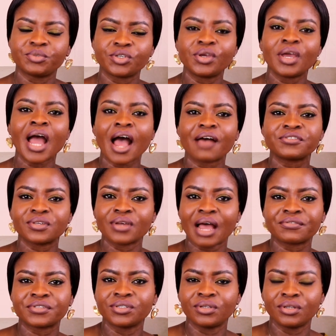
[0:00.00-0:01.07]
Do you have
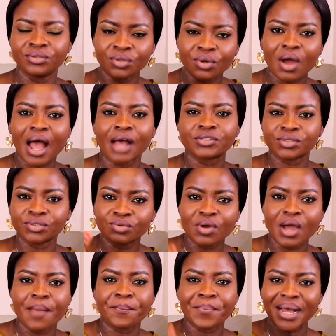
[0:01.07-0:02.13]
to know how to do
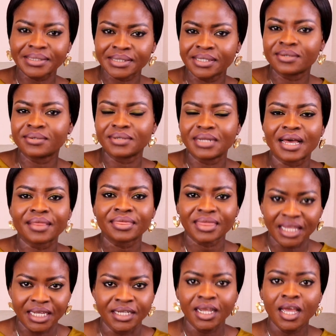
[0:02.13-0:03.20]
a particular
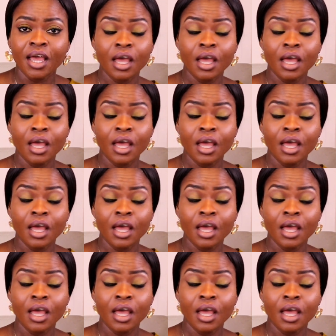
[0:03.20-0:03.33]
thing?